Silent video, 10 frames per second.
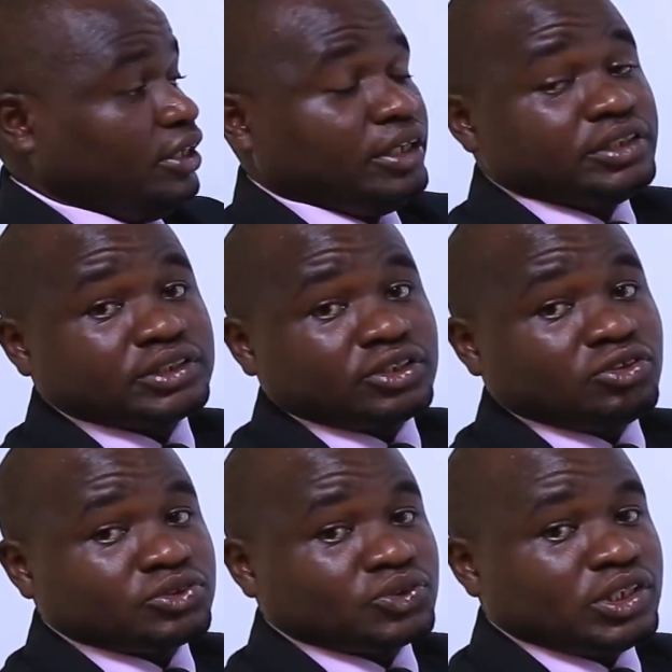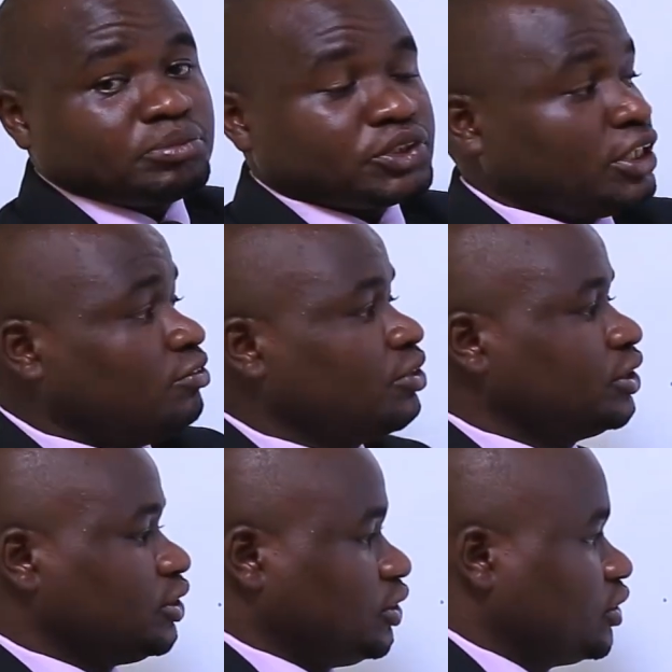instead of sodium
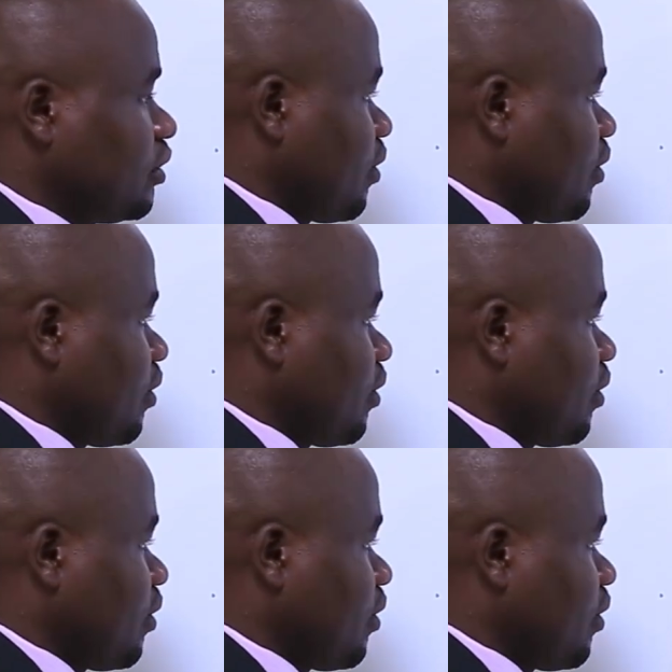sulfate,